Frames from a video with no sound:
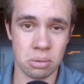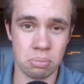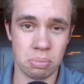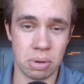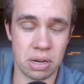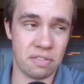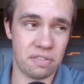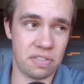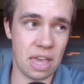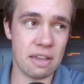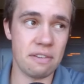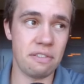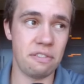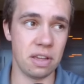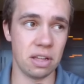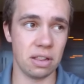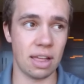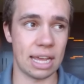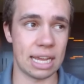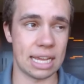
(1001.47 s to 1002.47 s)
But if they
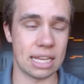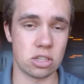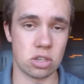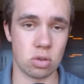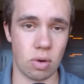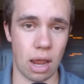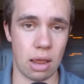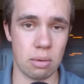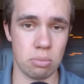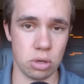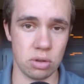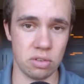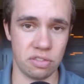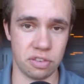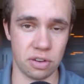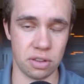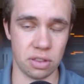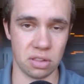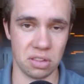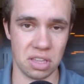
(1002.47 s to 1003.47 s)
feel like it's the right move
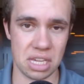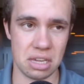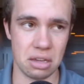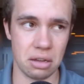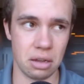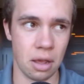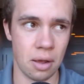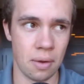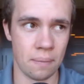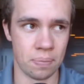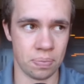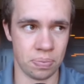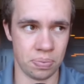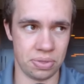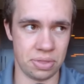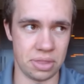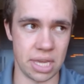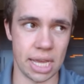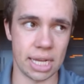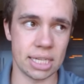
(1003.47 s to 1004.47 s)
for the league,
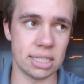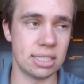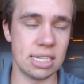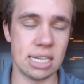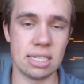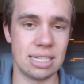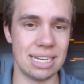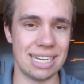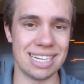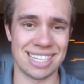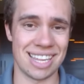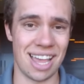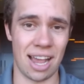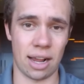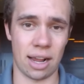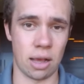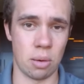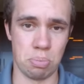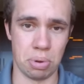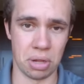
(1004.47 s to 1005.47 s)
the S E C is
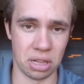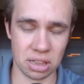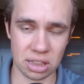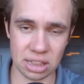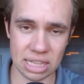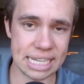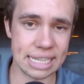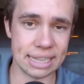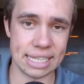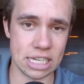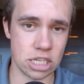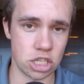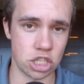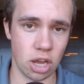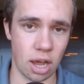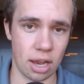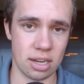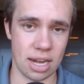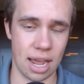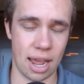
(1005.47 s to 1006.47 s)
not completely
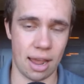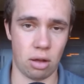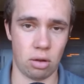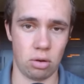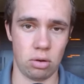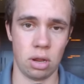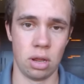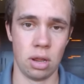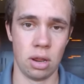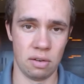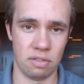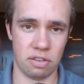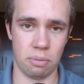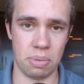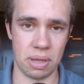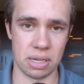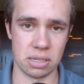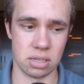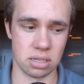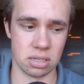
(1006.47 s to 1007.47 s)
shut down for
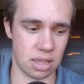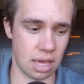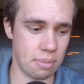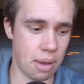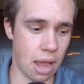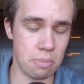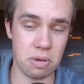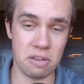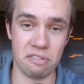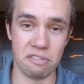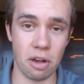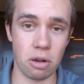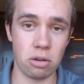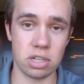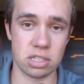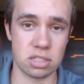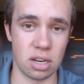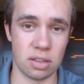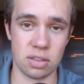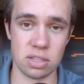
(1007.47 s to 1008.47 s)
business. They might be
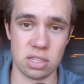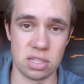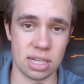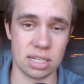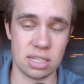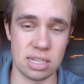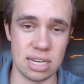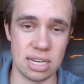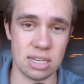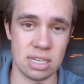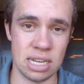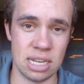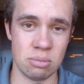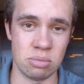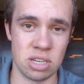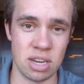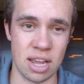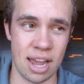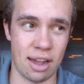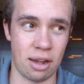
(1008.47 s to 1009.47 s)
focused on the sixteen
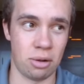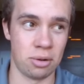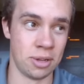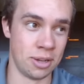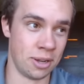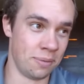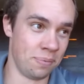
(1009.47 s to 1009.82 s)
teams now